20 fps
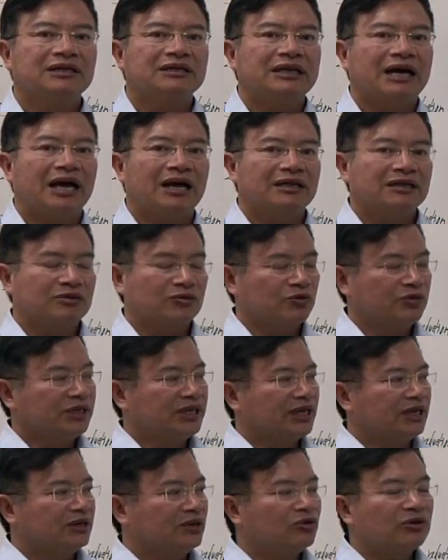that we
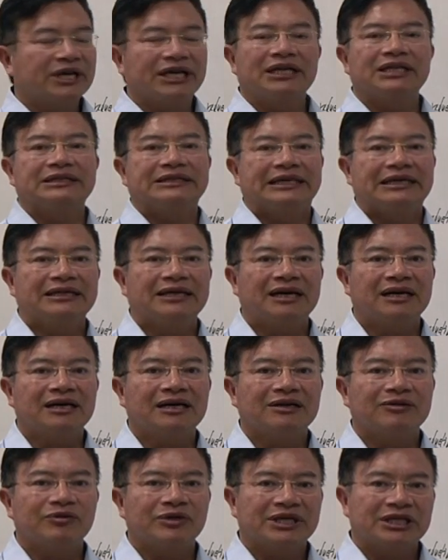can look at the data,
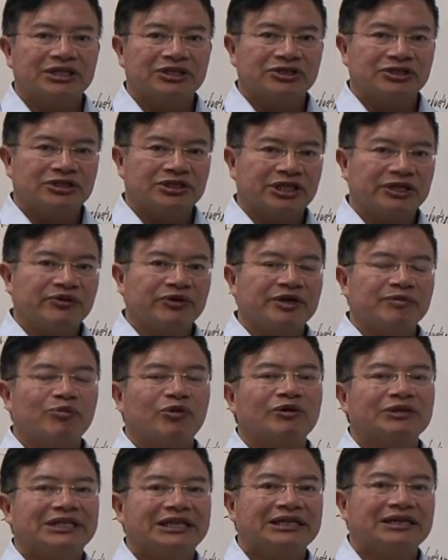we can generate
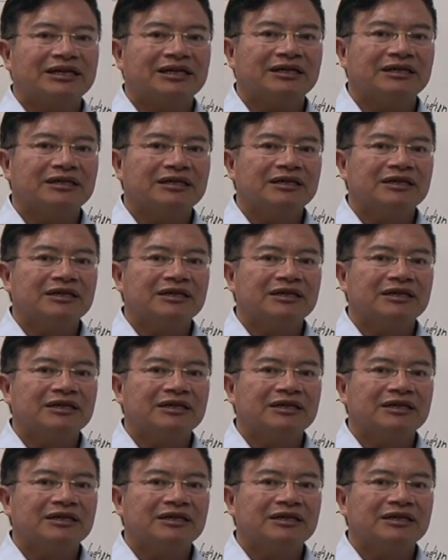more data,